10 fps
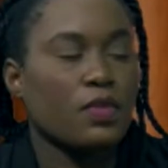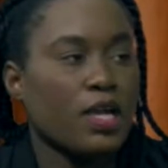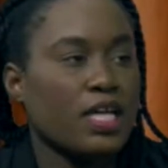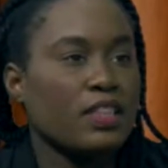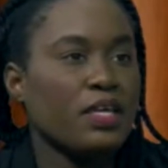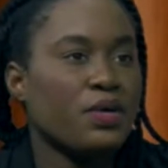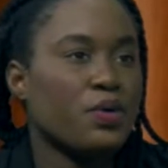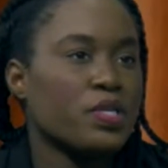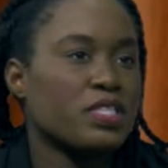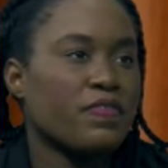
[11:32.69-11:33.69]
I think
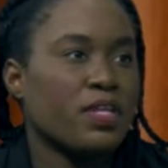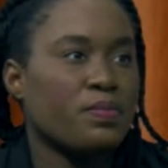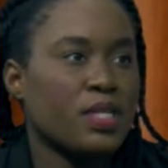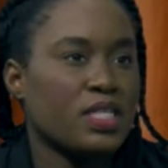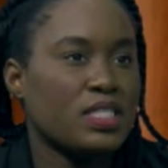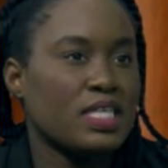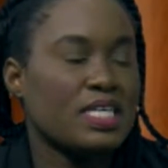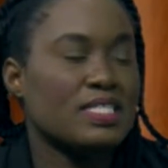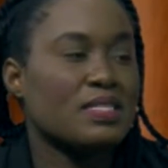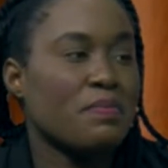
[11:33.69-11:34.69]
course availability
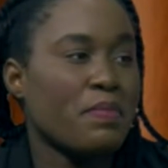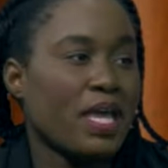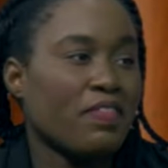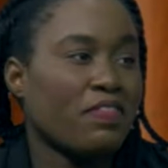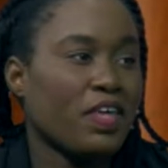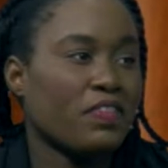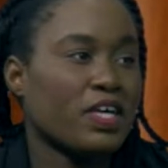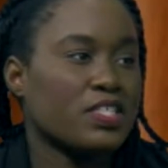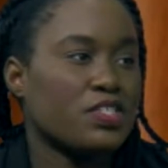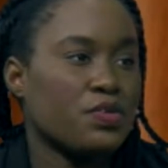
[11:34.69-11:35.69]
is the main thing
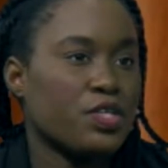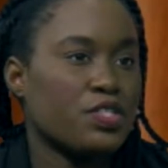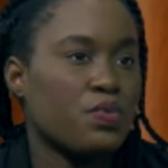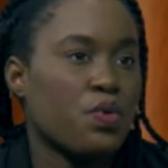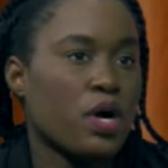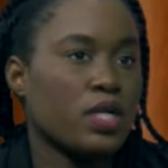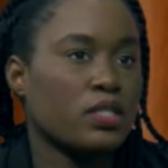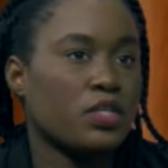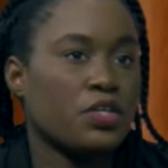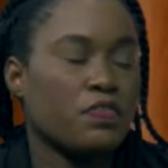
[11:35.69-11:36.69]
that students want
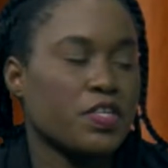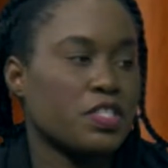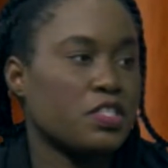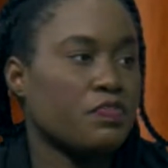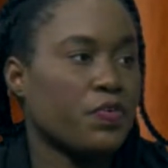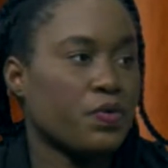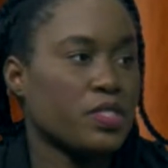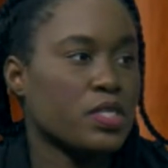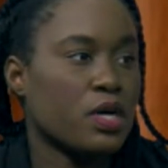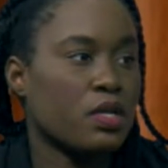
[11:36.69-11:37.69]
the university to
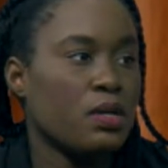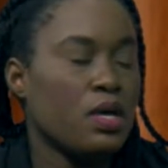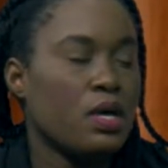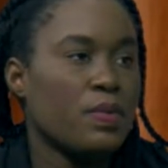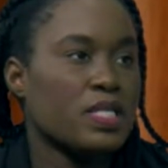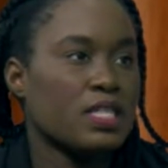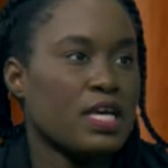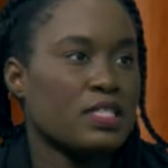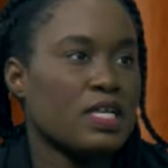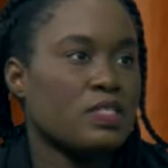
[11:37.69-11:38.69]
focus on. Because a
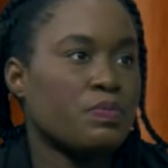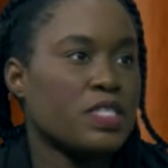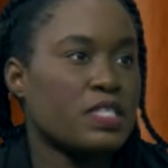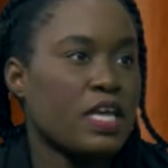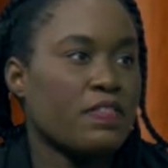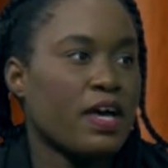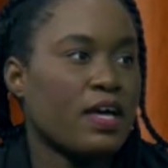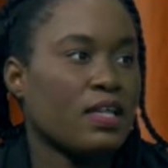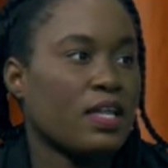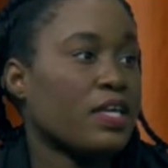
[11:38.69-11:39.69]
lot of times when we say
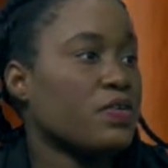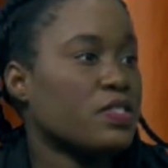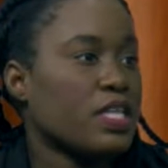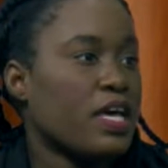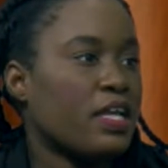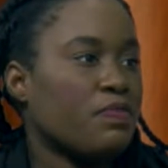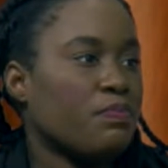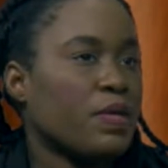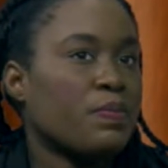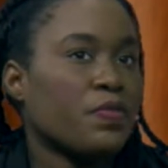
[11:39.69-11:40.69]
that, like you said,
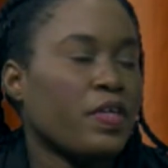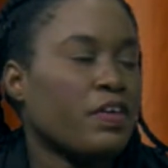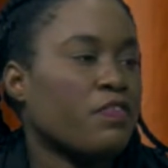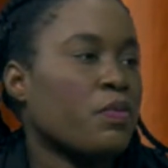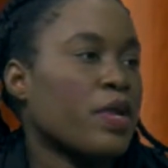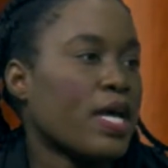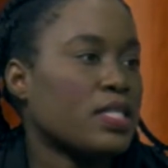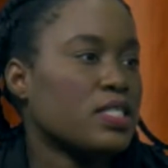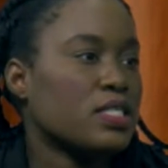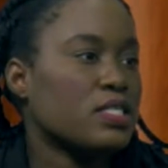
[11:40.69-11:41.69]
people think of
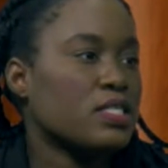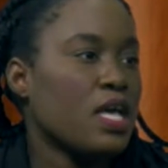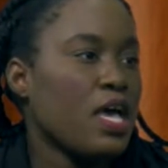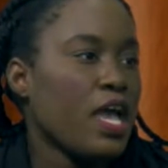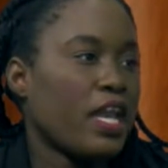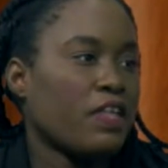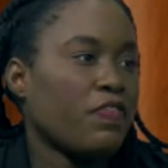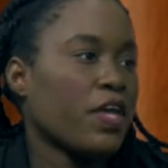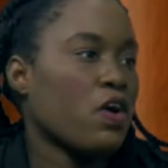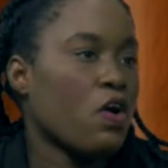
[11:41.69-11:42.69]
modalities and they
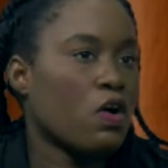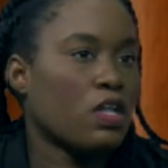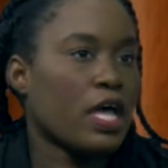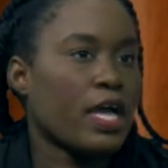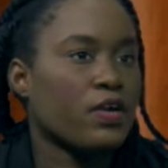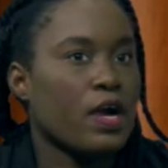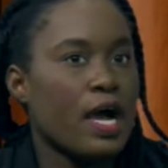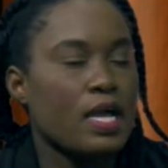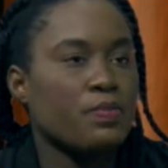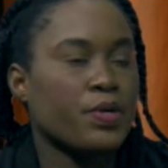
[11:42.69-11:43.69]
think online or
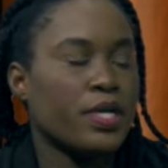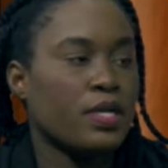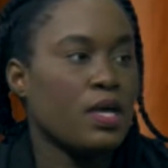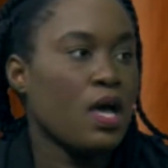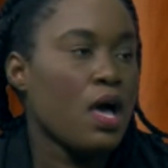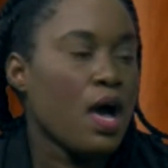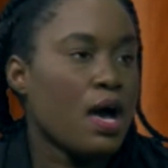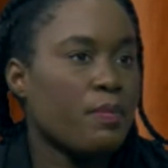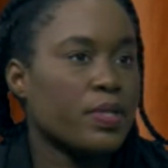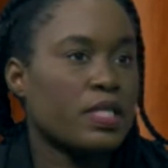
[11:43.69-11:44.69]
hybrid.
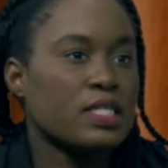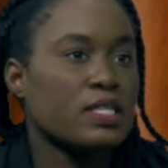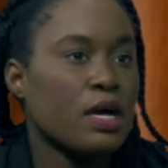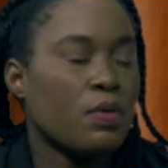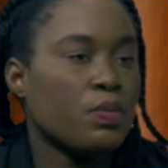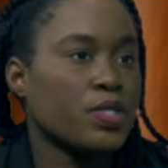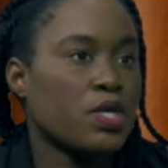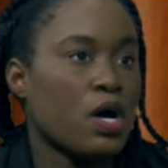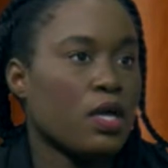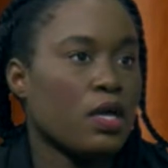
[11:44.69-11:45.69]
But that's not what we're
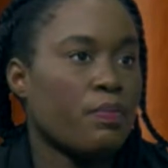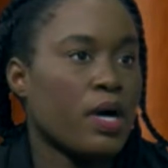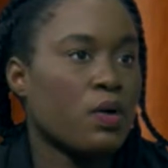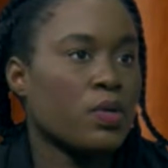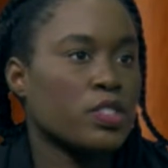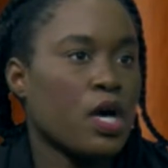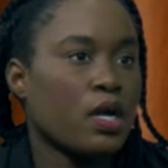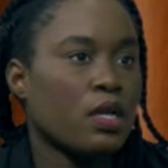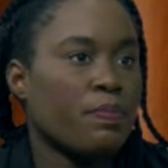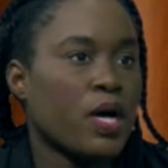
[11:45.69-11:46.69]
talking about. We're
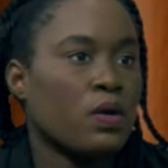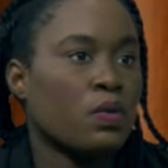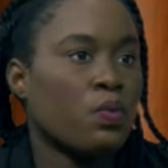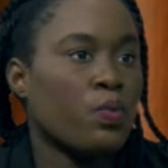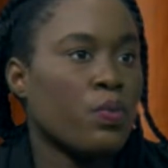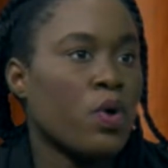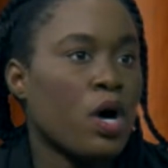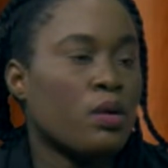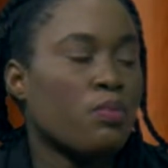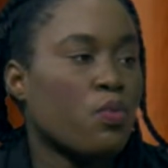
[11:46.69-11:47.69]
talking about we
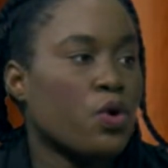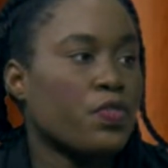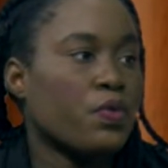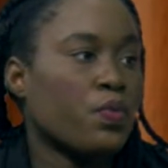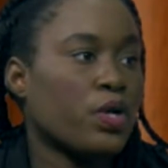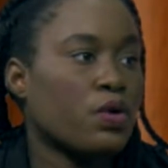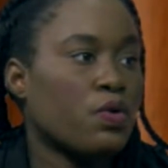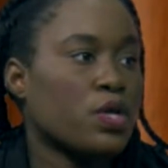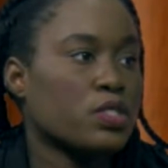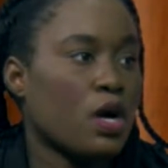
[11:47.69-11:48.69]
want more than one
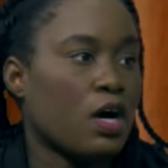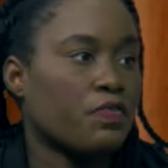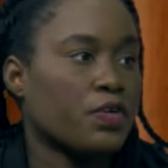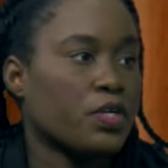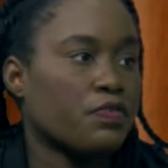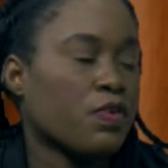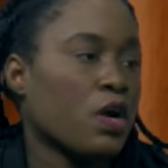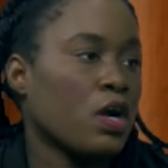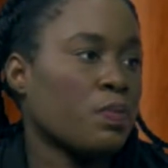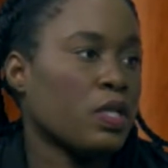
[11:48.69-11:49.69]
course offered for
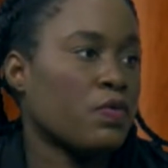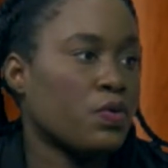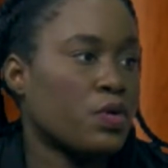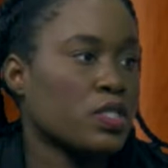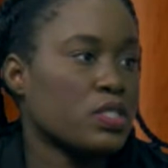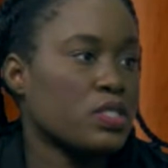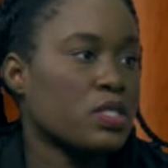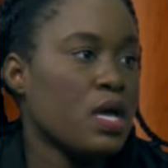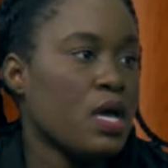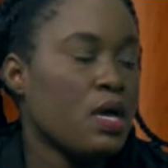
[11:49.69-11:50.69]
our upper level courses
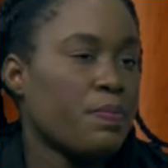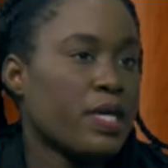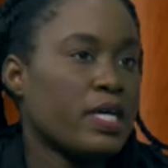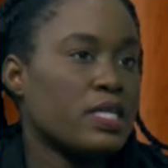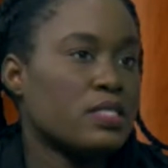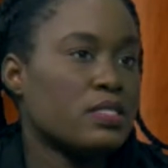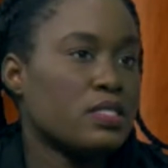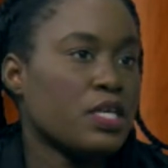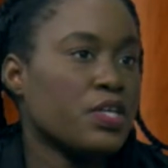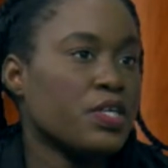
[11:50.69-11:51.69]
because
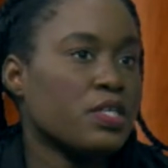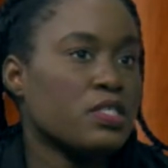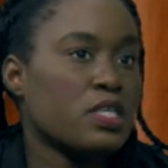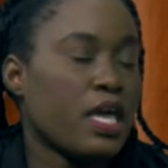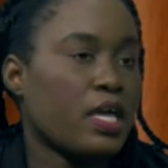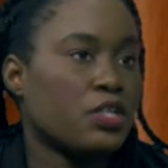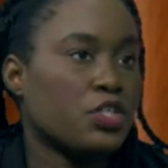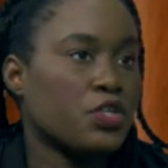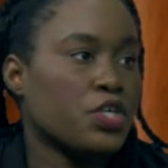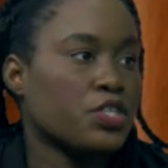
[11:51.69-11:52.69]
seniors and
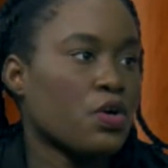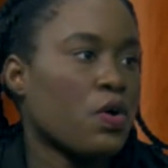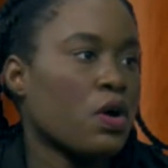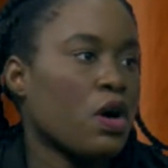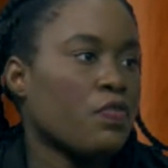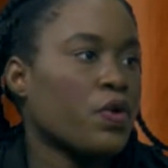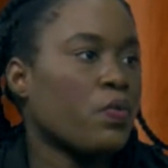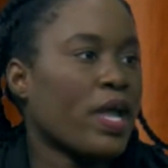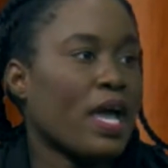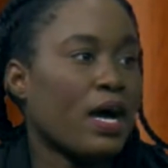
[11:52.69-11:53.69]
juniors are on their
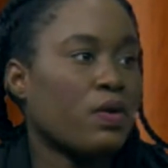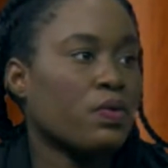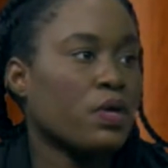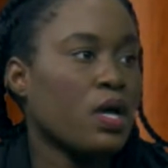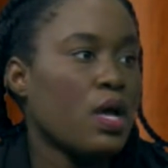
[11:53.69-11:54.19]
way out.